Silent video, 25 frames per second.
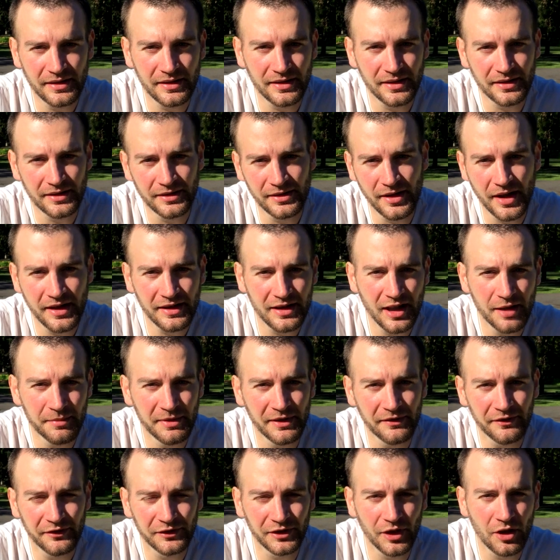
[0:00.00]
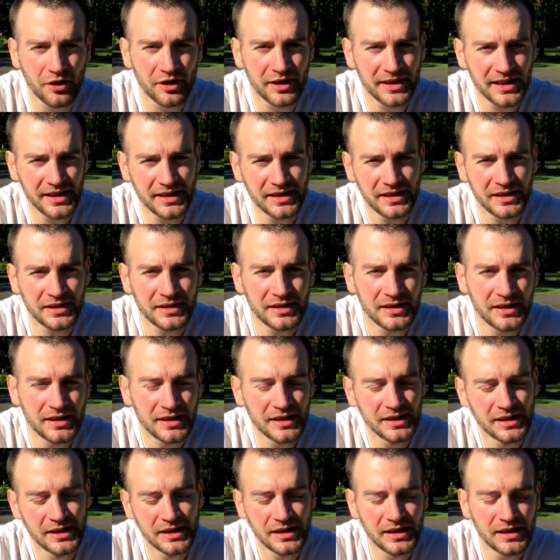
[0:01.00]
the nightclub in Florida.
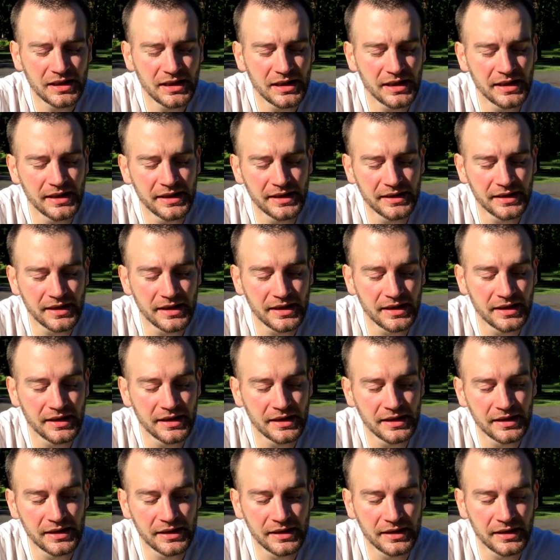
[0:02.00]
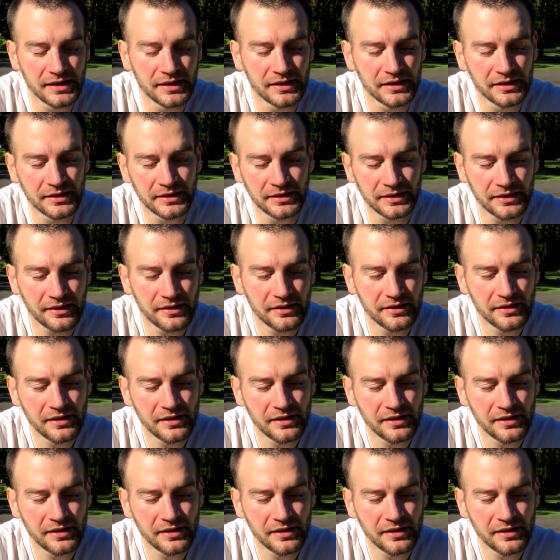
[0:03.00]
And the